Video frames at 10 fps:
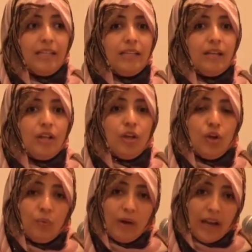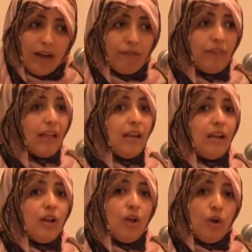the good future,
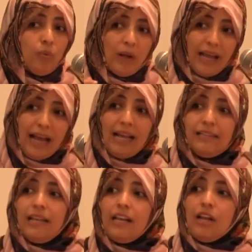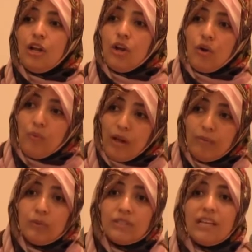the better tomorrow,
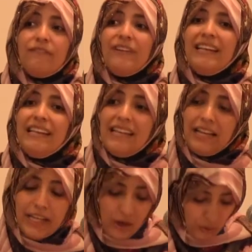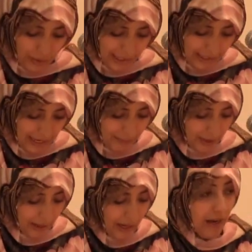the just,
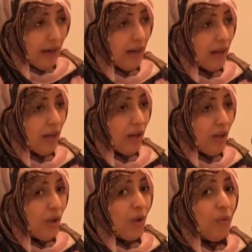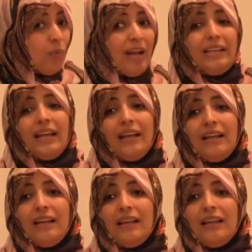will not be achieved
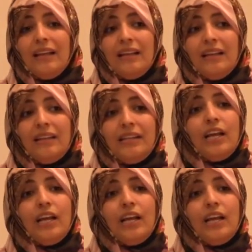without the women.